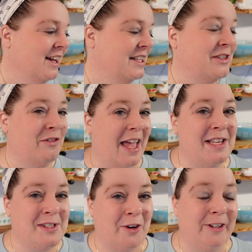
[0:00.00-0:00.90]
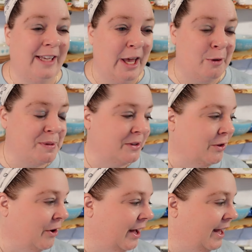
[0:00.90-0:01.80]
So that certainly helps a
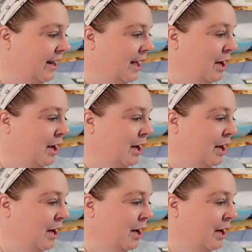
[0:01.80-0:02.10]
lot.